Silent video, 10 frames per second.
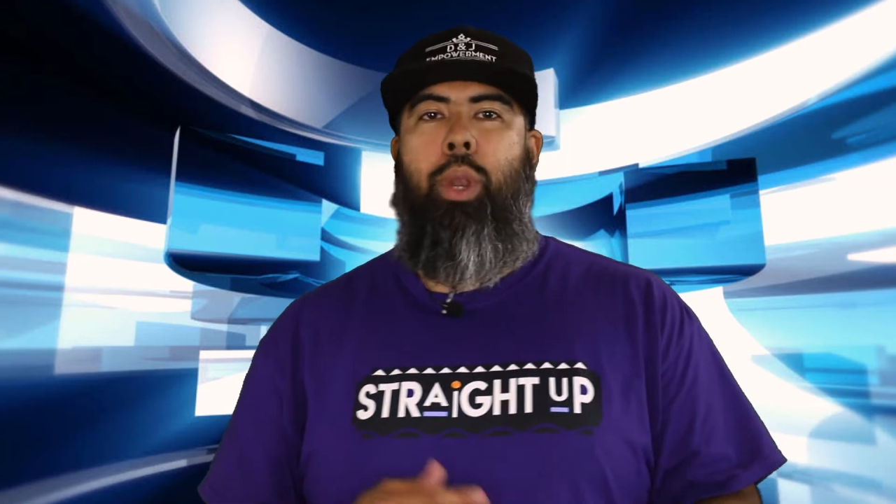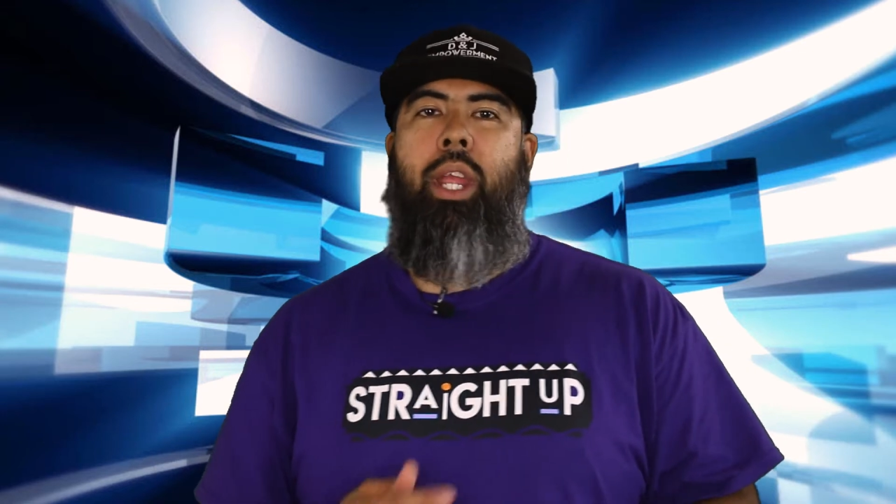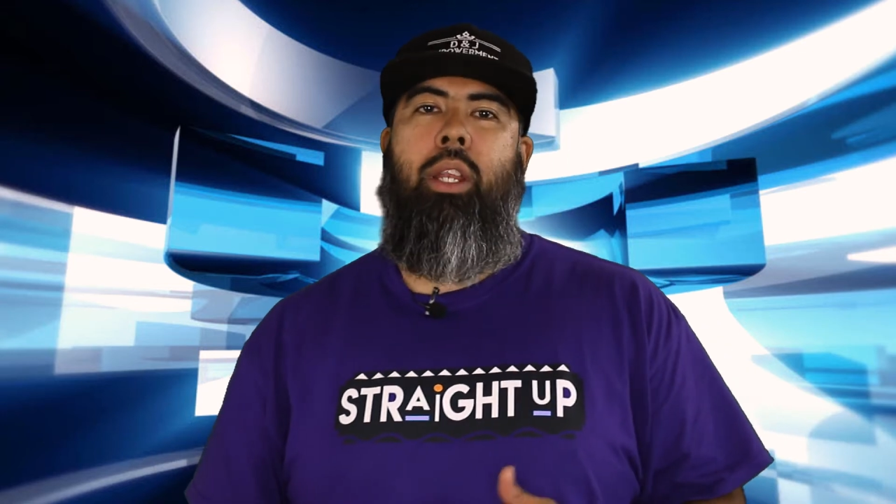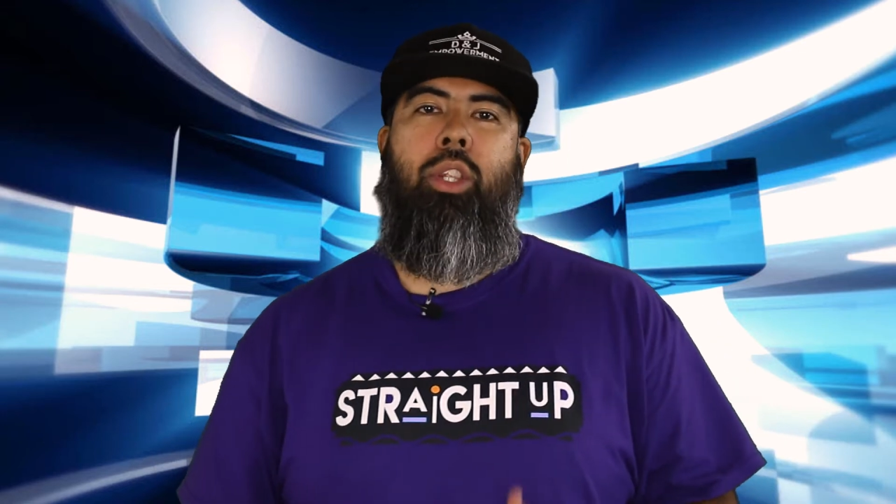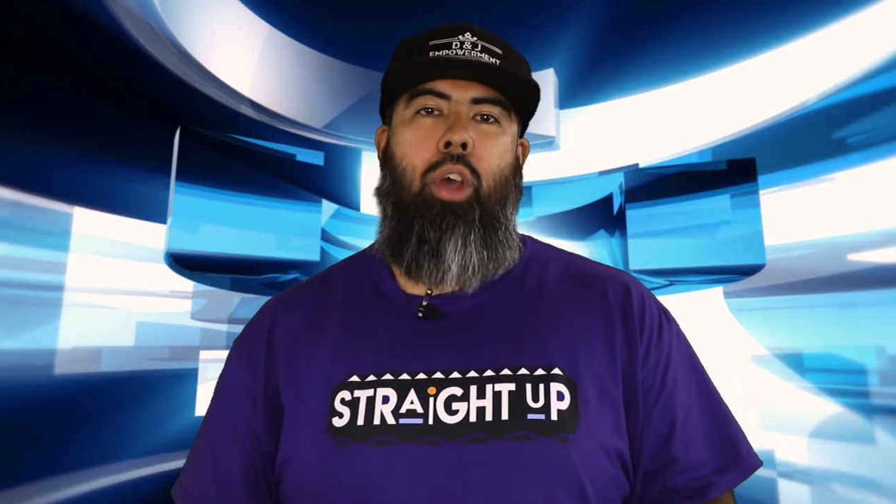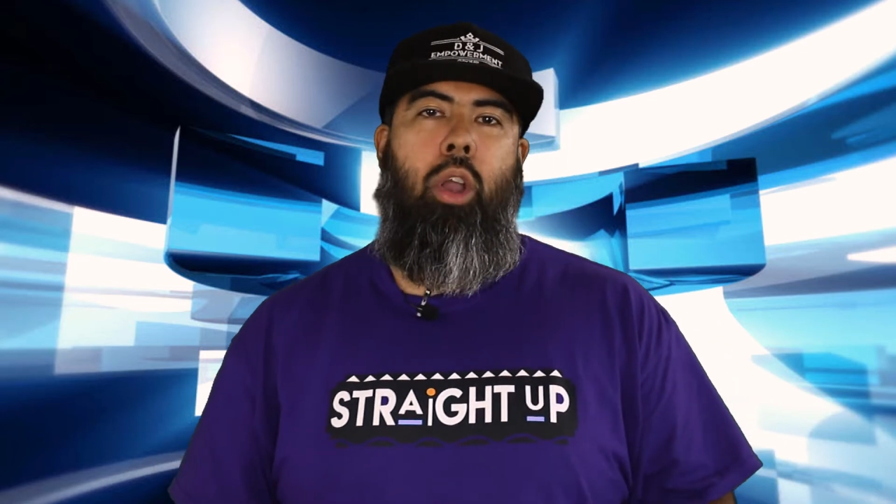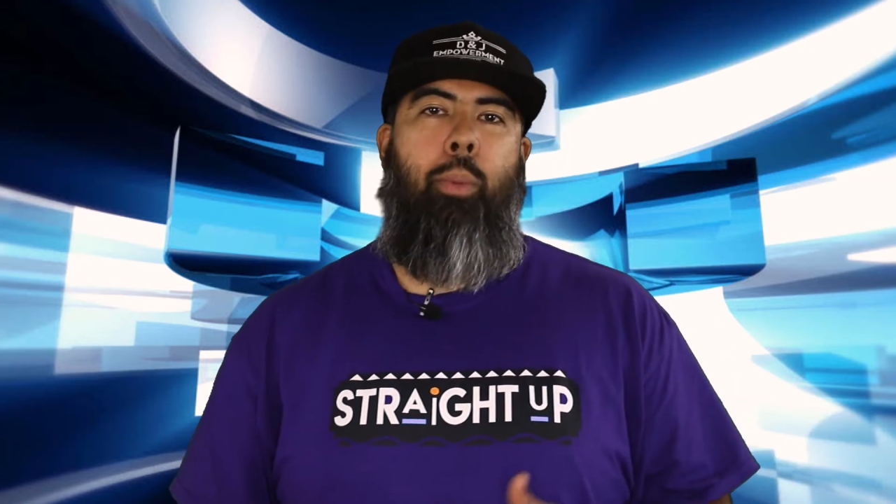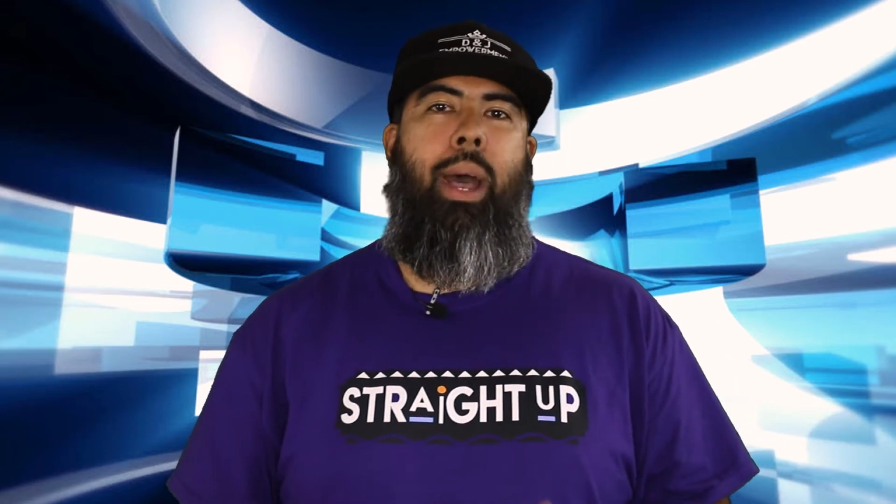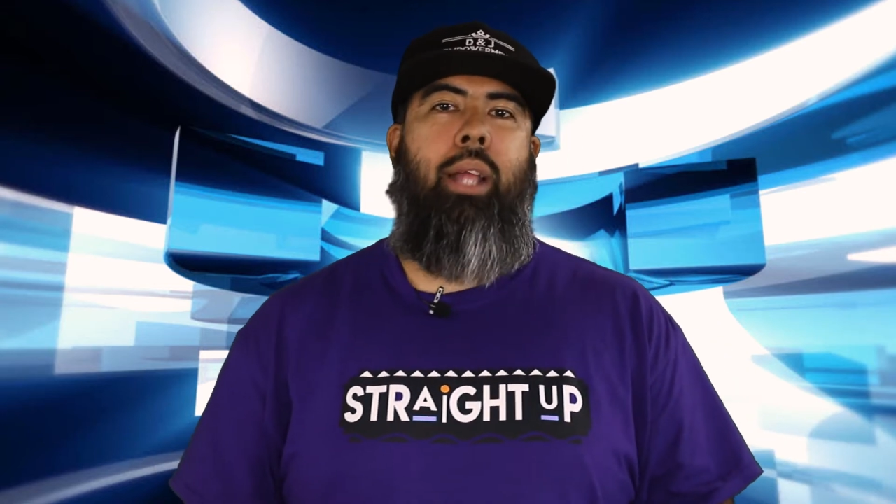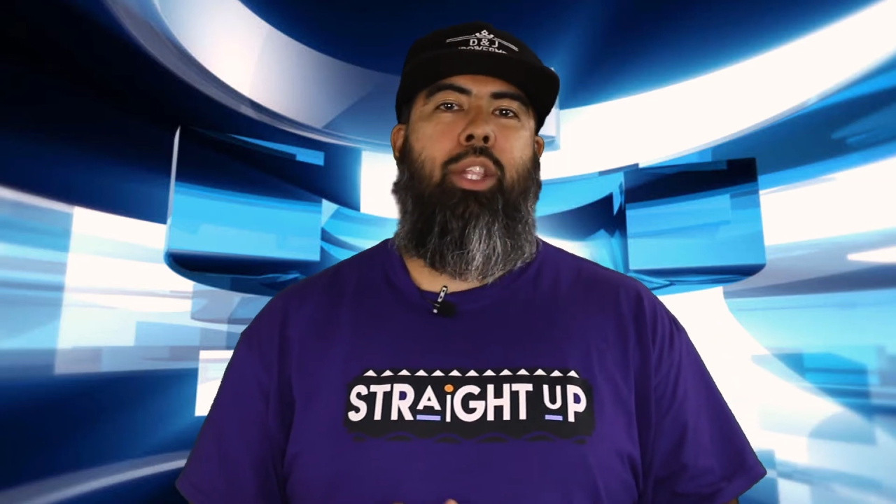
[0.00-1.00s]
they're going to talk
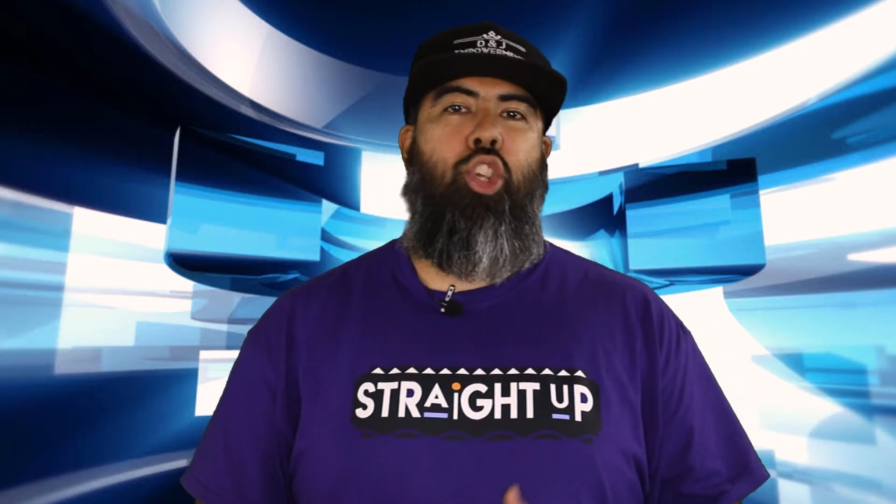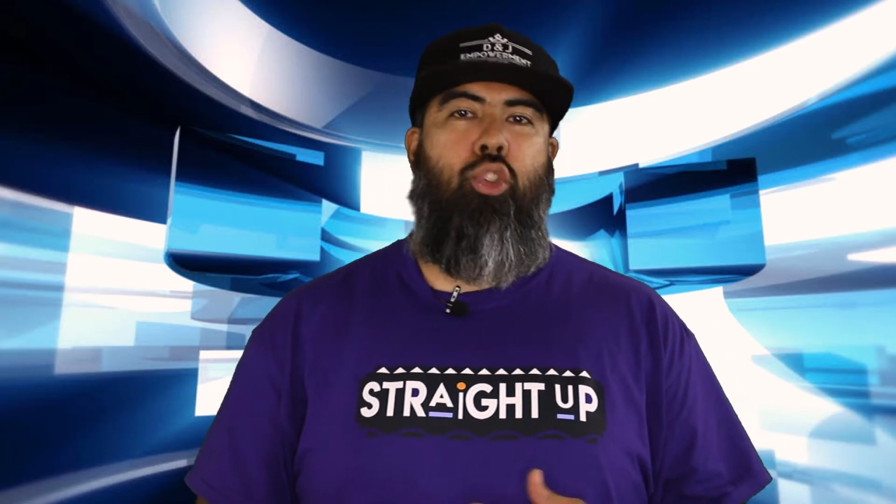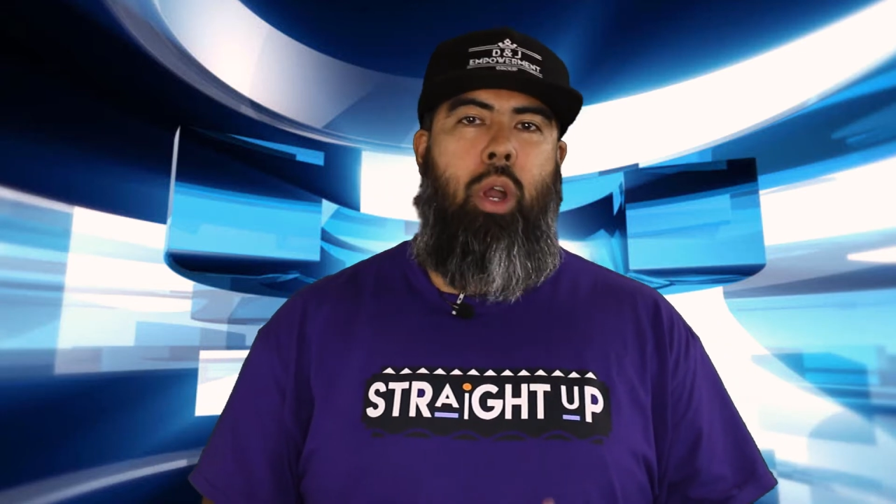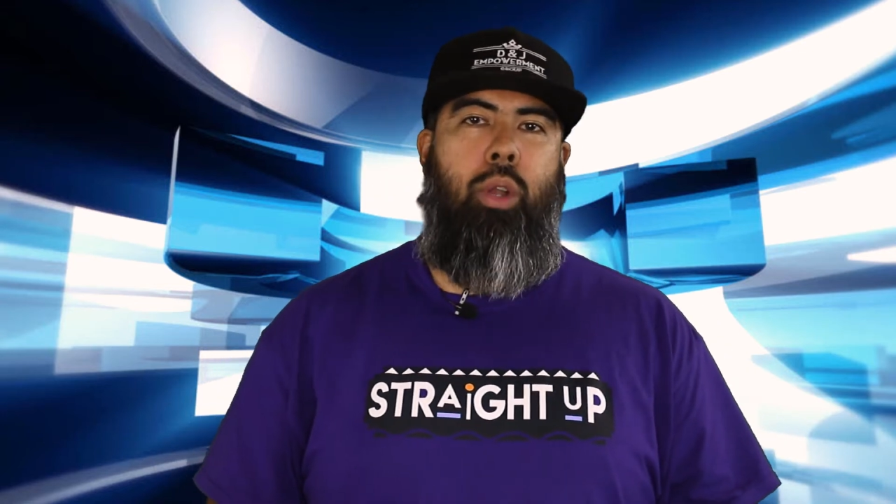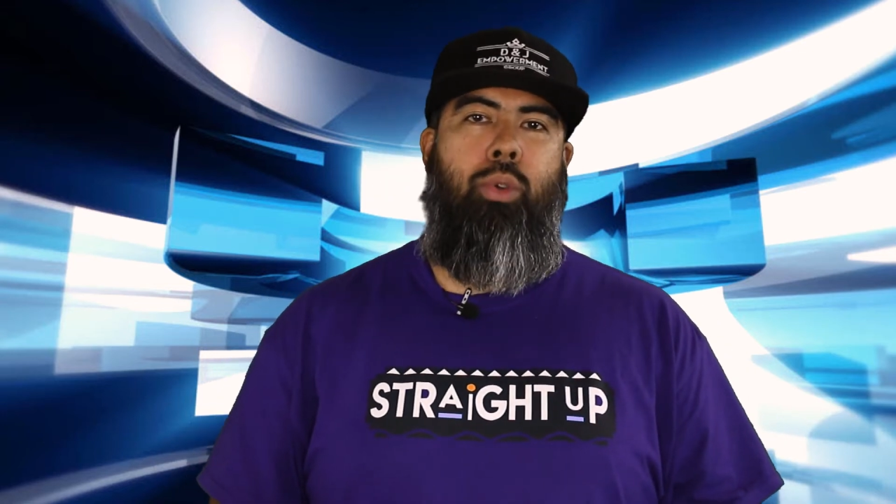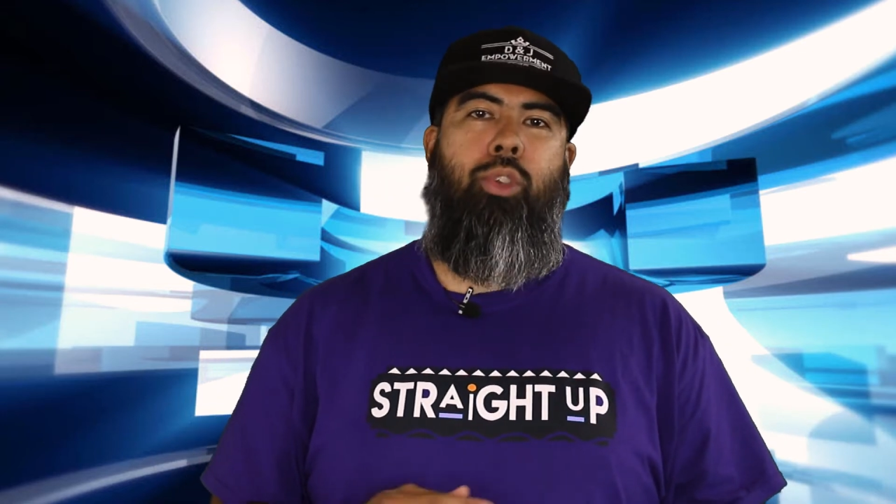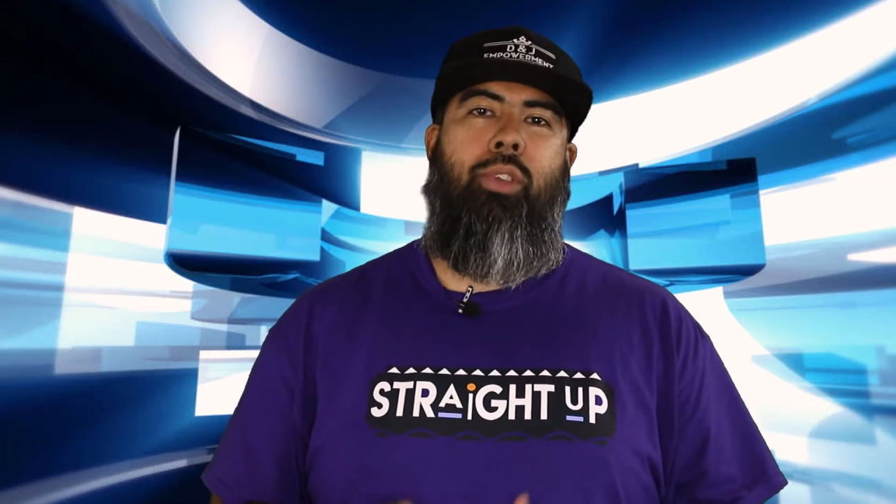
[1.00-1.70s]
about the struggles